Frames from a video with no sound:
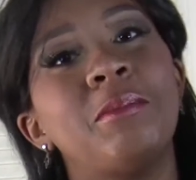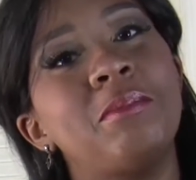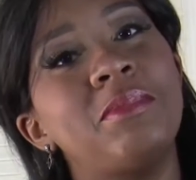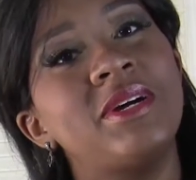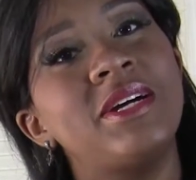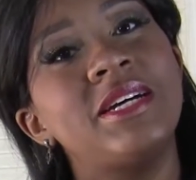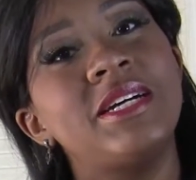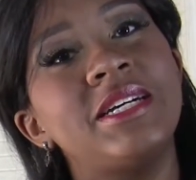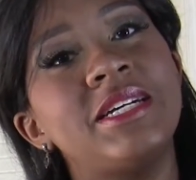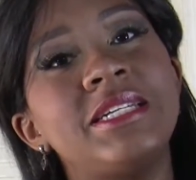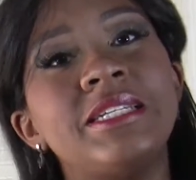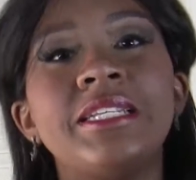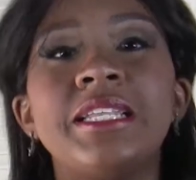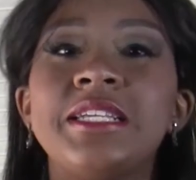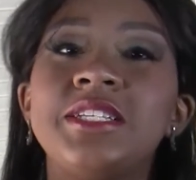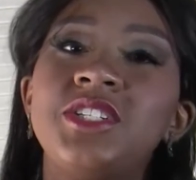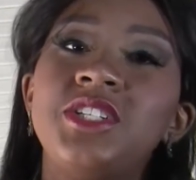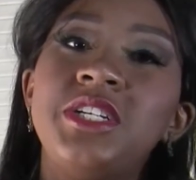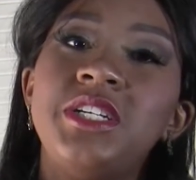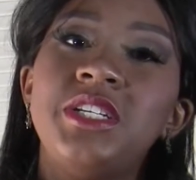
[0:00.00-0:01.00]
but
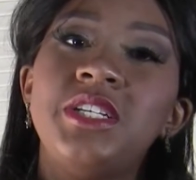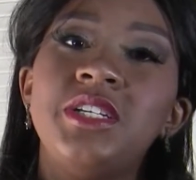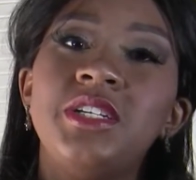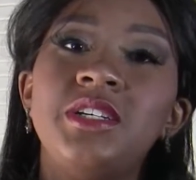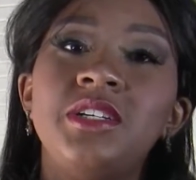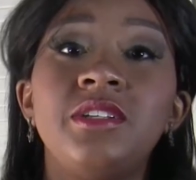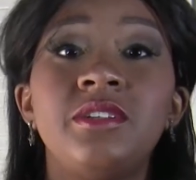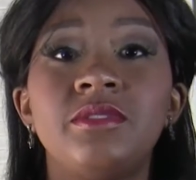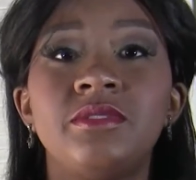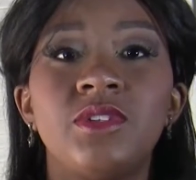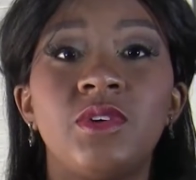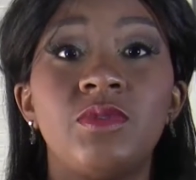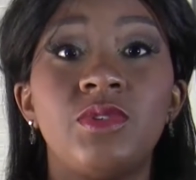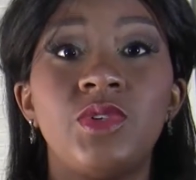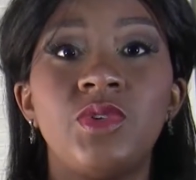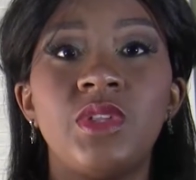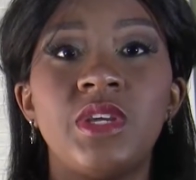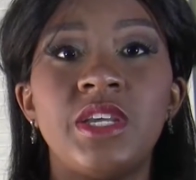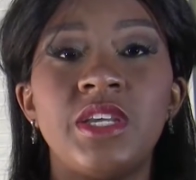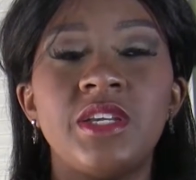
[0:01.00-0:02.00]
that's cheating. Don't
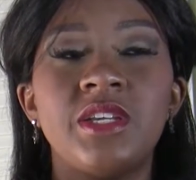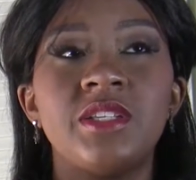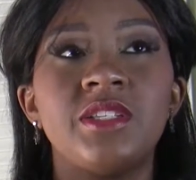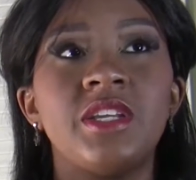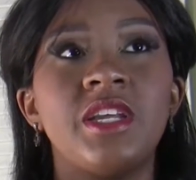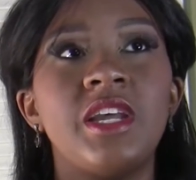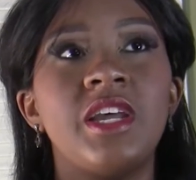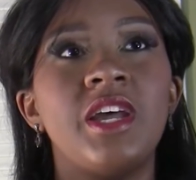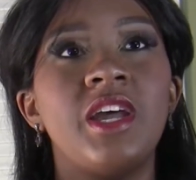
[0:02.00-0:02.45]
do that.